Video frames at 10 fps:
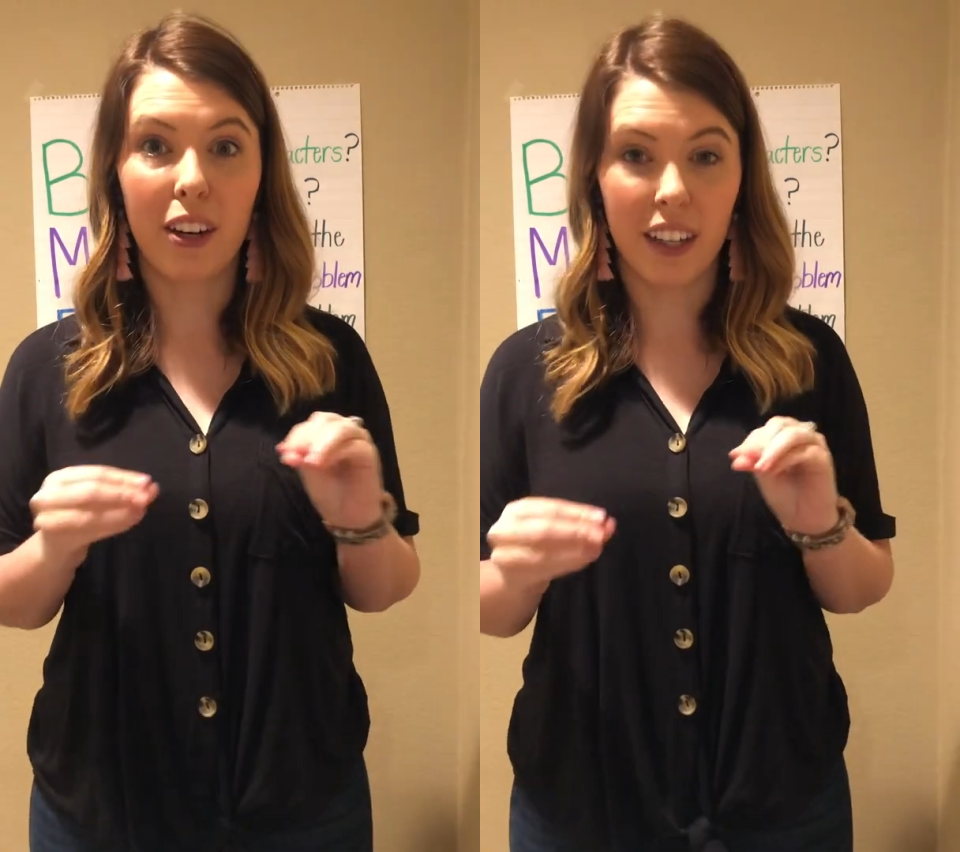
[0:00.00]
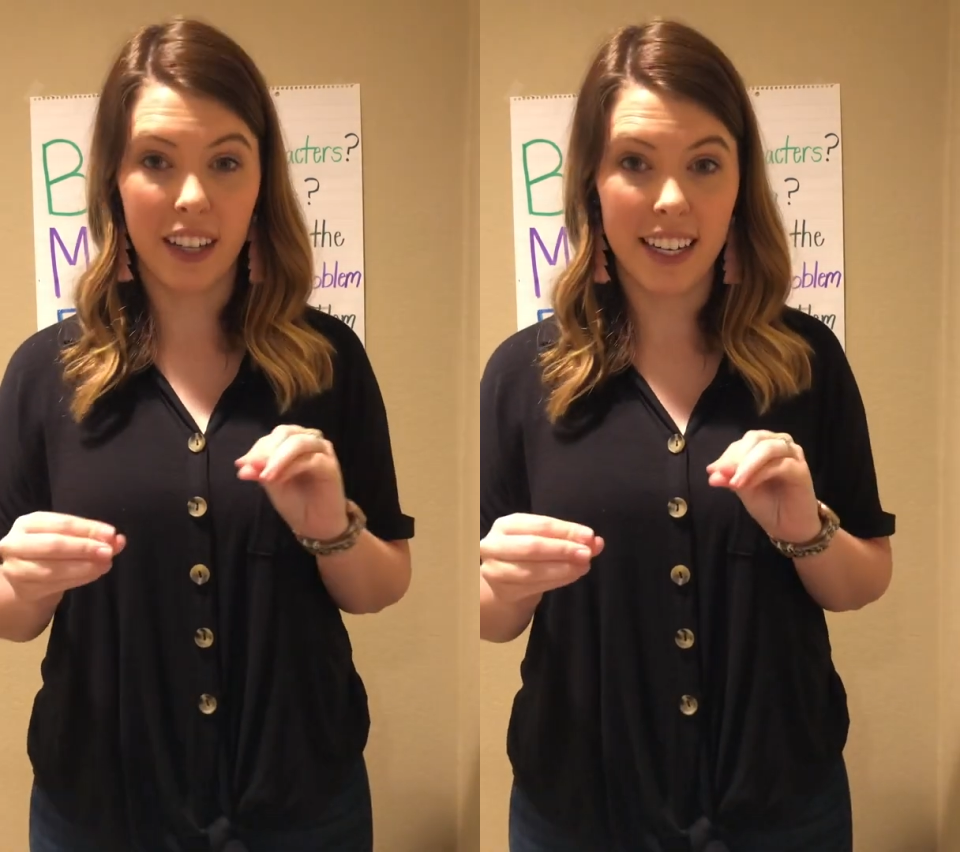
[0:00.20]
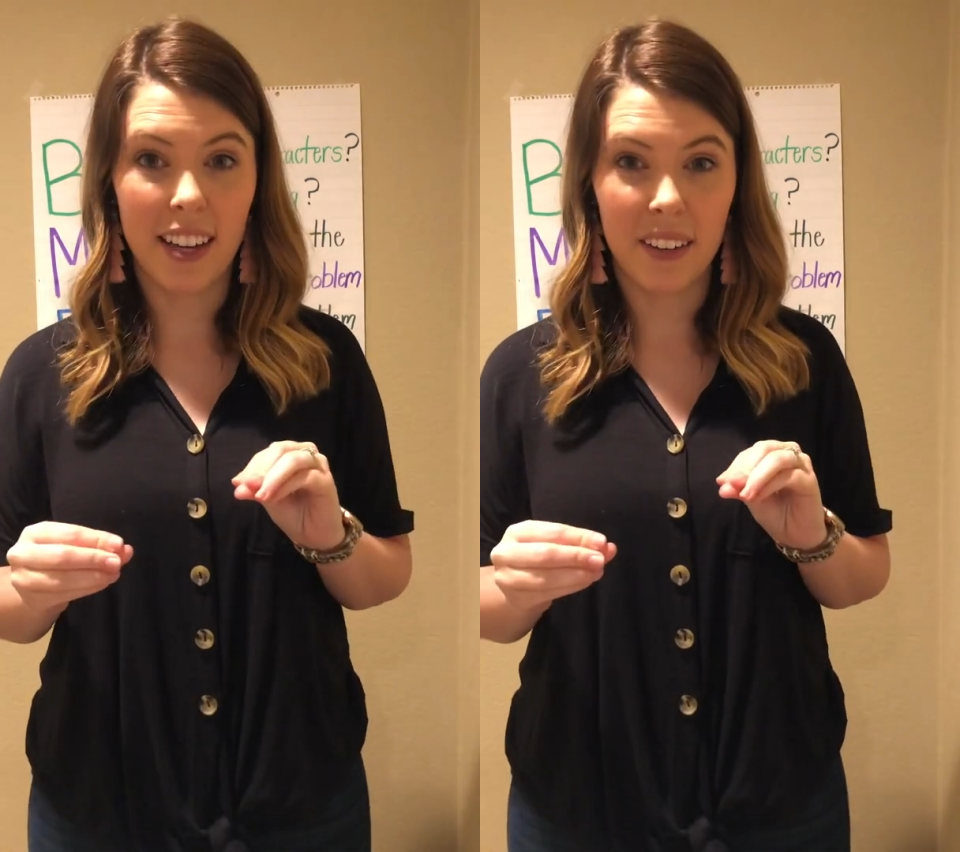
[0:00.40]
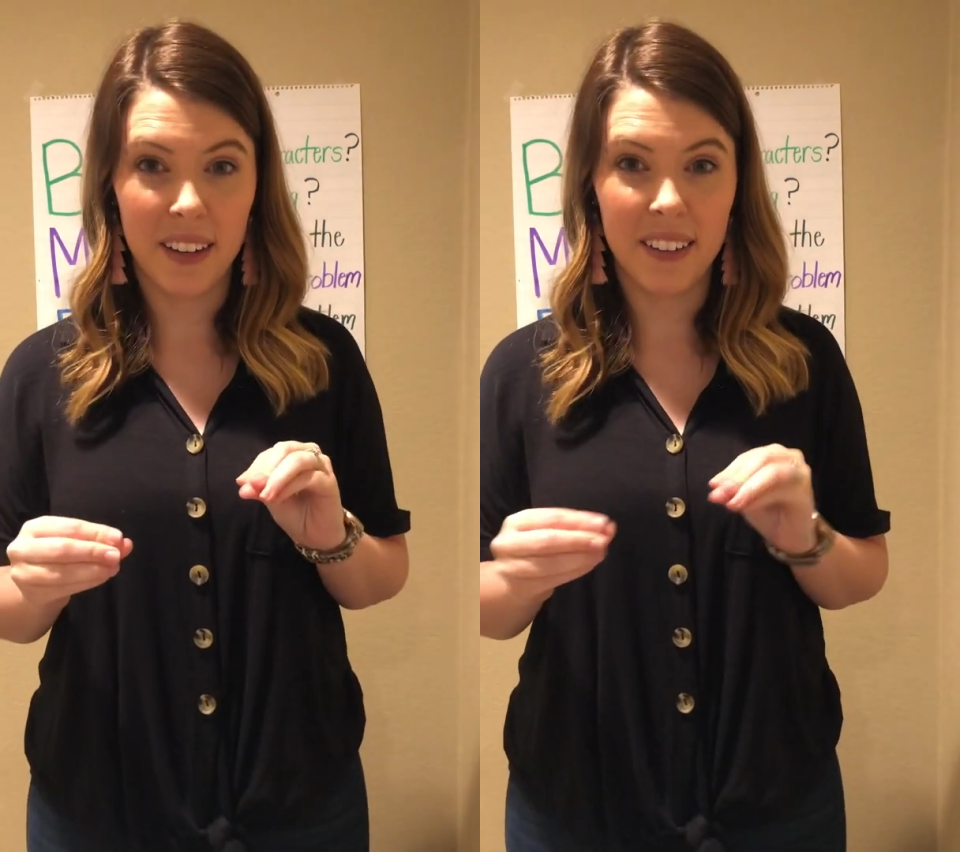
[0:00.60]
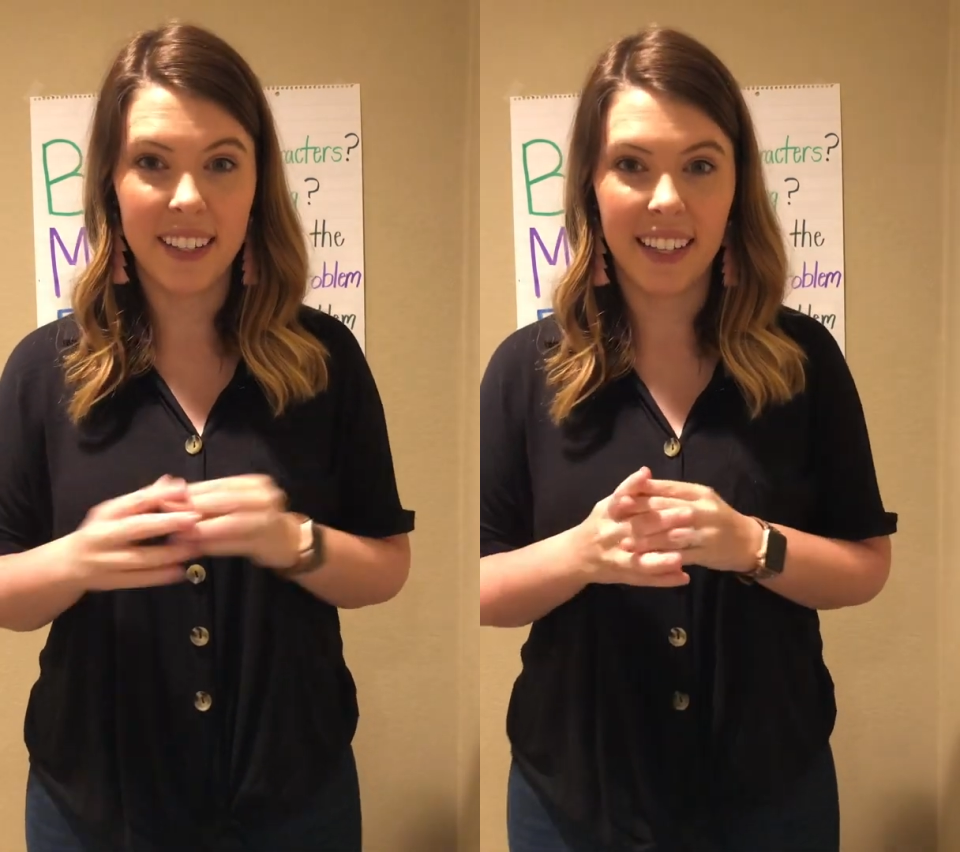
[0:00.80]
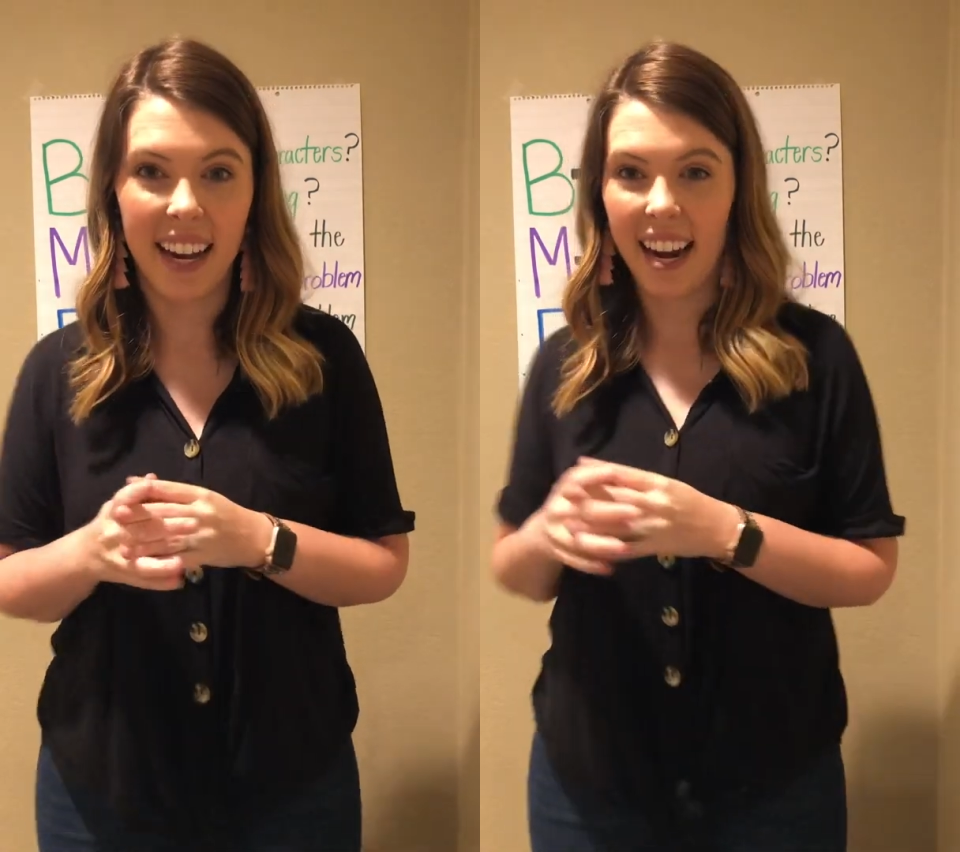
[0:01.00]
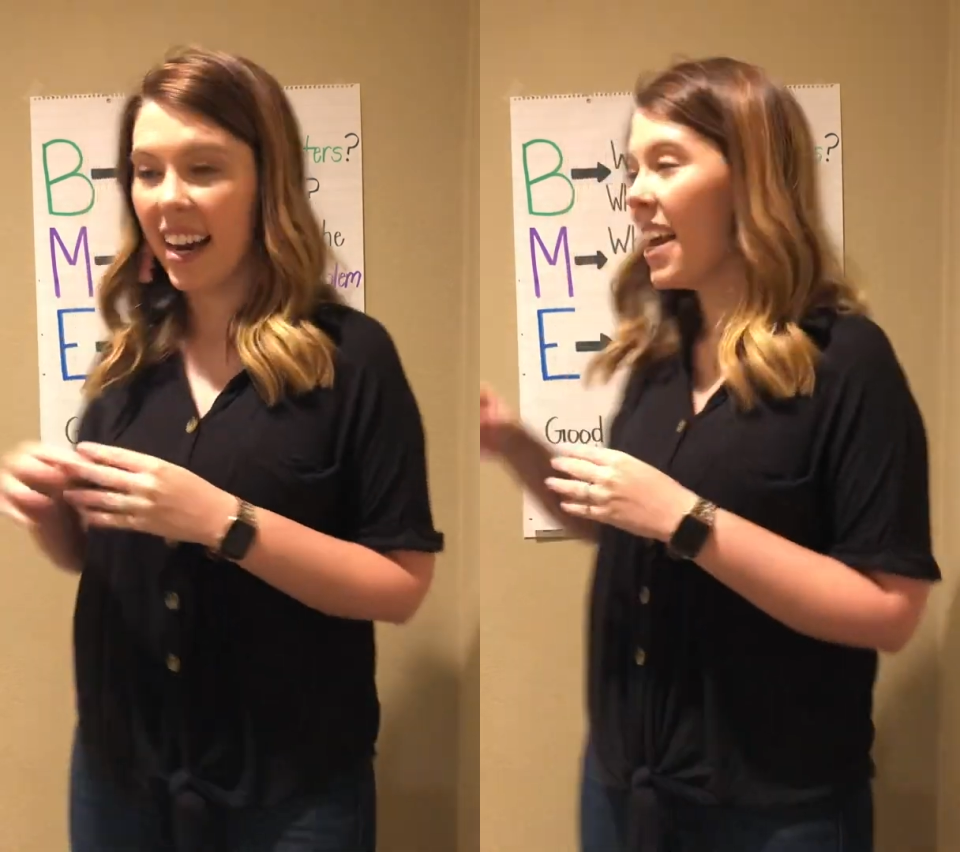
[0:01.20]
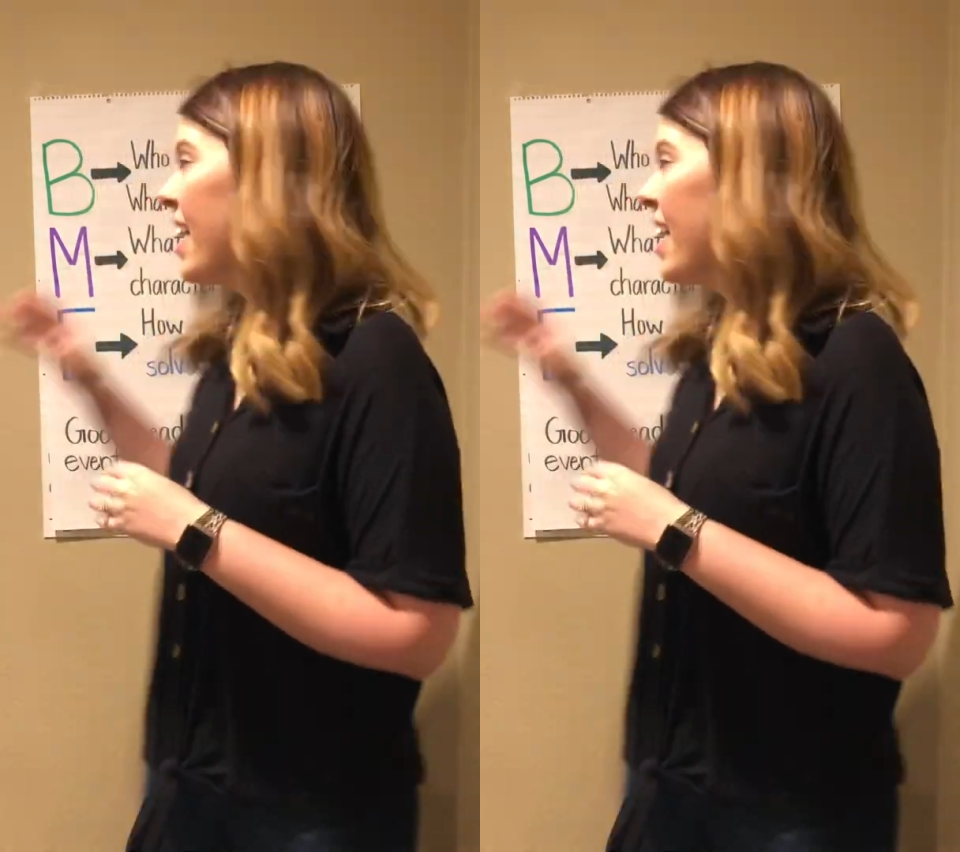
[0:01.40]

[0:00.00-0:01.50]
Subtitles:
are going to tell you, okay?